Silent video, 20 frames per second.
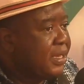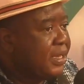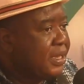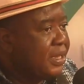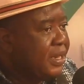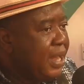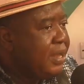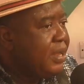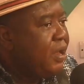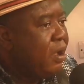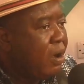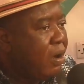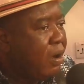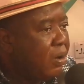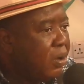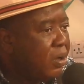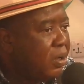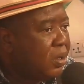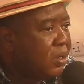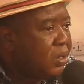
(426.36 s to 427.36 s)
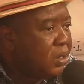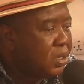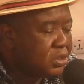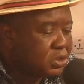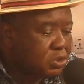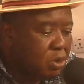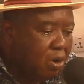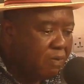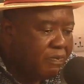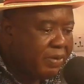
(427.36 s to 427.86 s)
Anyhow,
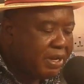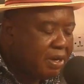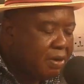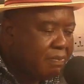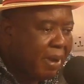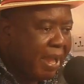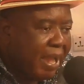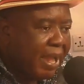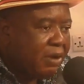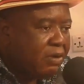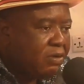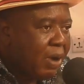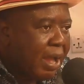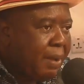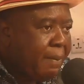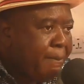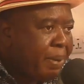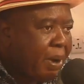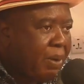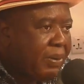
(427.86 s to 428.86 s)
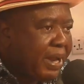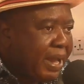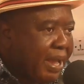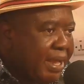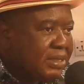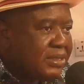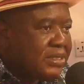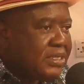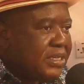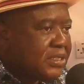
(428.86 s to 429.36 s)
so government buy and why empower the
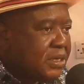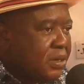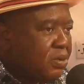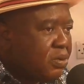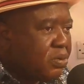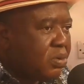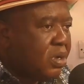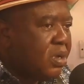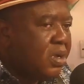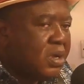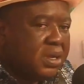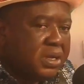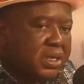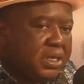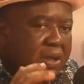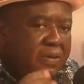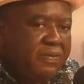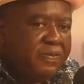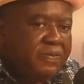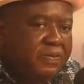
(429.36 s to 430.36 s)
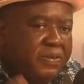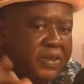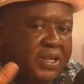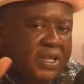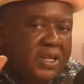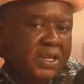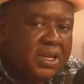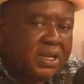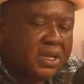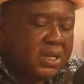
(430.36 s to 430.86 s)
NCA say, look, give
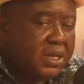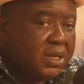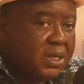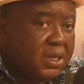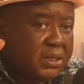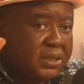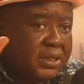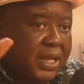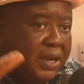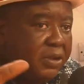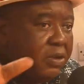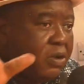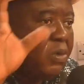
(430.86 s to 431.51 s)
the telecom